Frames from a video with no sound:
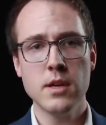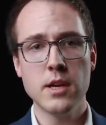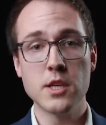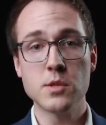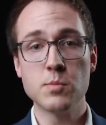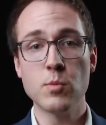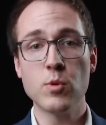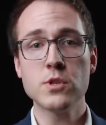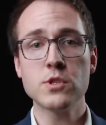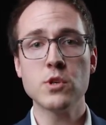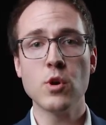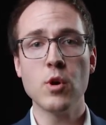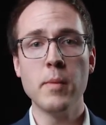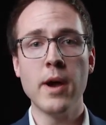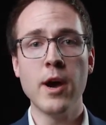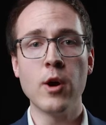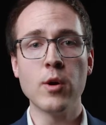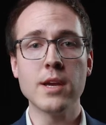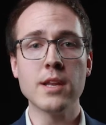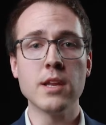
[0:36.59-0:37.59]
It's more so
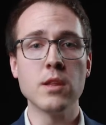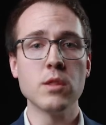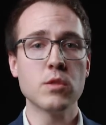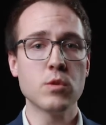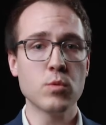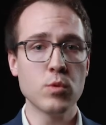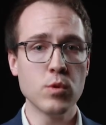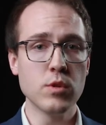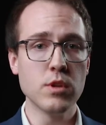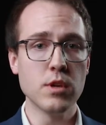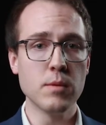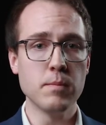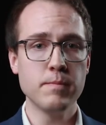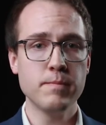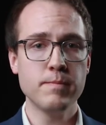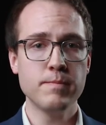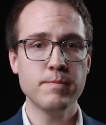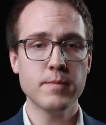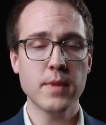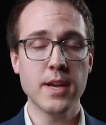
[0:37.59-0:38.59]
about getting through them
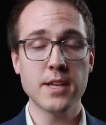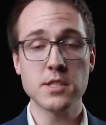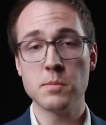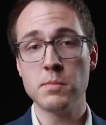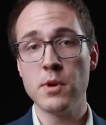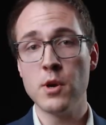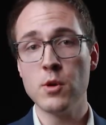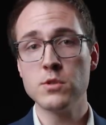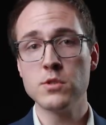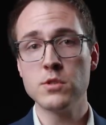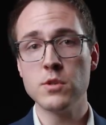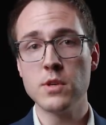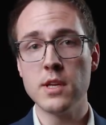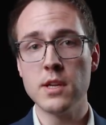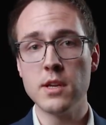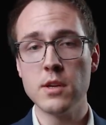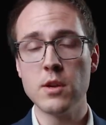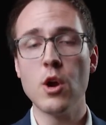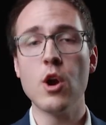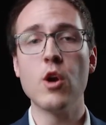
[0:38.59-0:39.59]
as opposed to
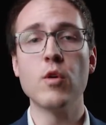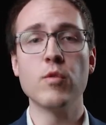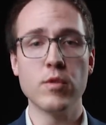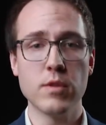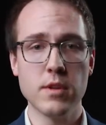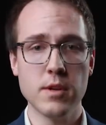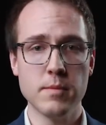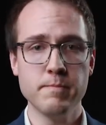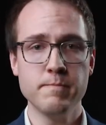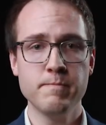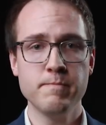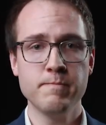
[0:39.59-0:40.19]
getting over them.